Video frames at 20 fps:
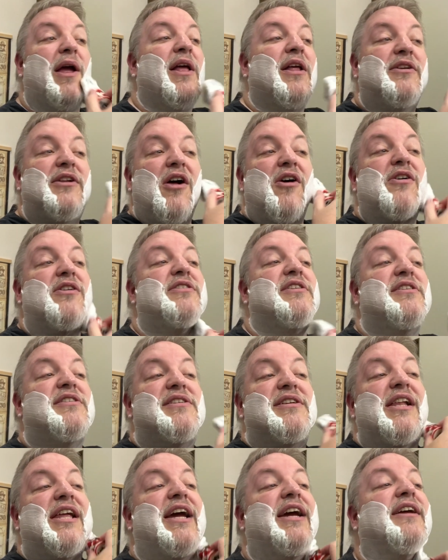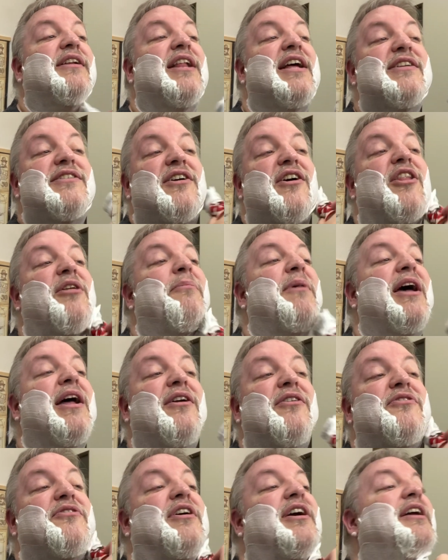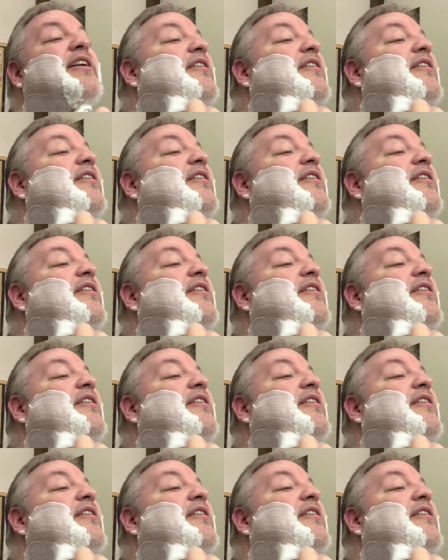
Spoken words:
as long as it's slick, that's all that matters, right?